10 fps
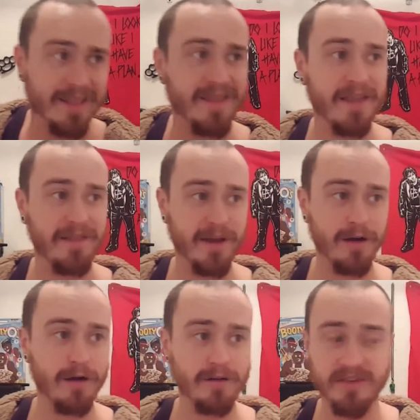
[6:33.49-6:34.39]
that
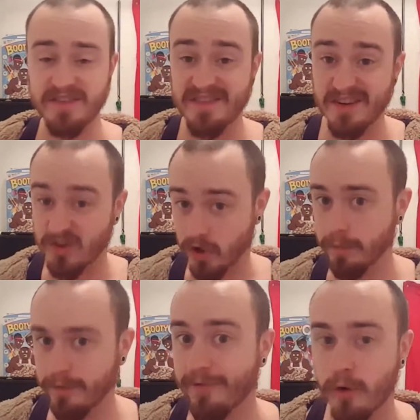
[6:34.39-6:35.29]
they're just such
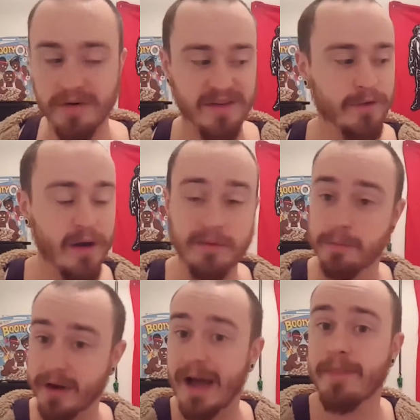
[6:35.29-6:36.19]
good performers that they're able
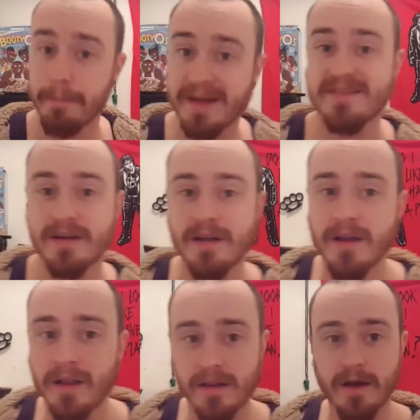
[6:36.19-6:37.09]
to bring out the best in
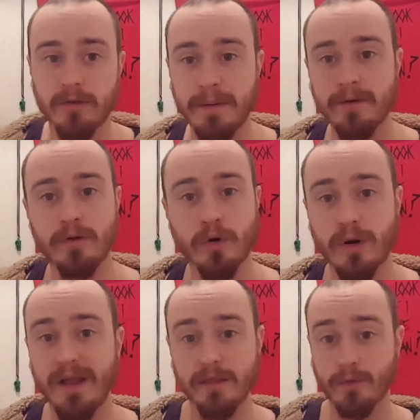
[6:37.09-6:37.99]
the other people who
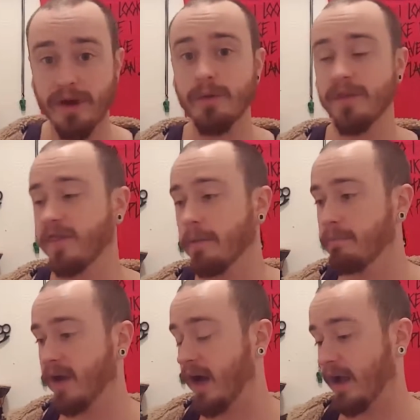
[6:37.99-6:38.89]
are in the ring with
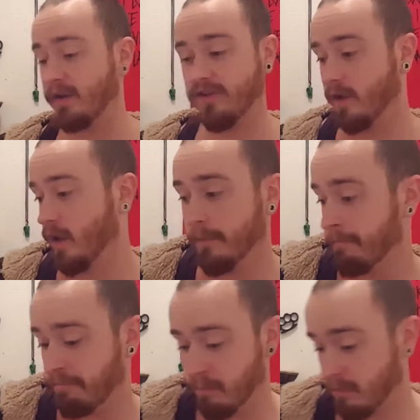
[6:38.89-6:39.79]
them, but
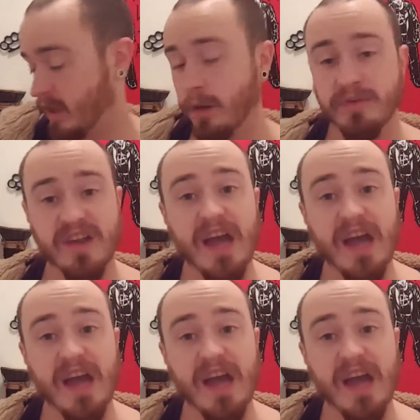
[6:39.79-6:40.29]
it was